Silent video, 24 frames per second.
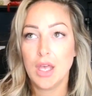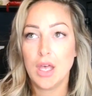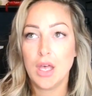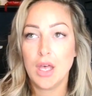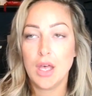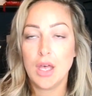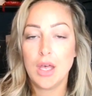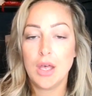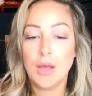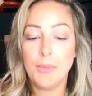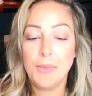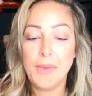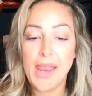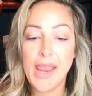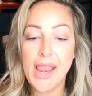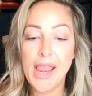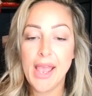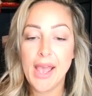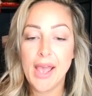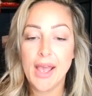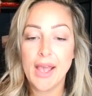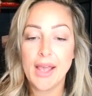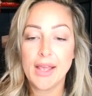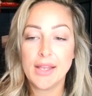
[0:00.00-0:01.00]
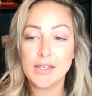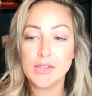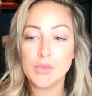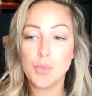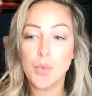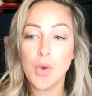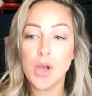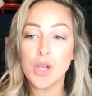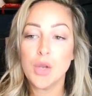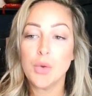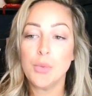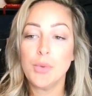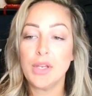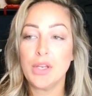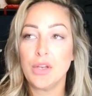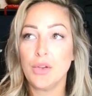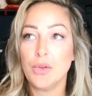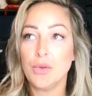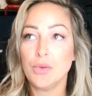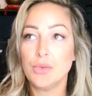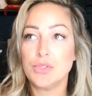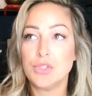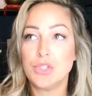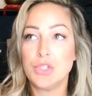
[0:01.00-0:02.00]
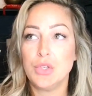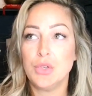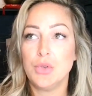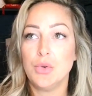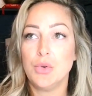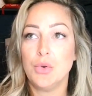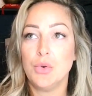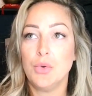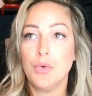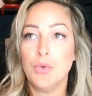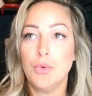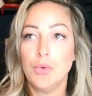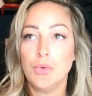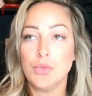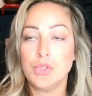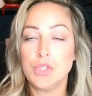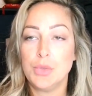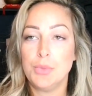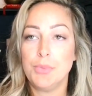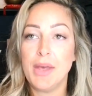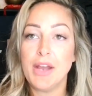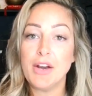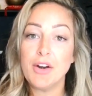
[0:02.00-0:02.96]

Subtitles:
And what can we do to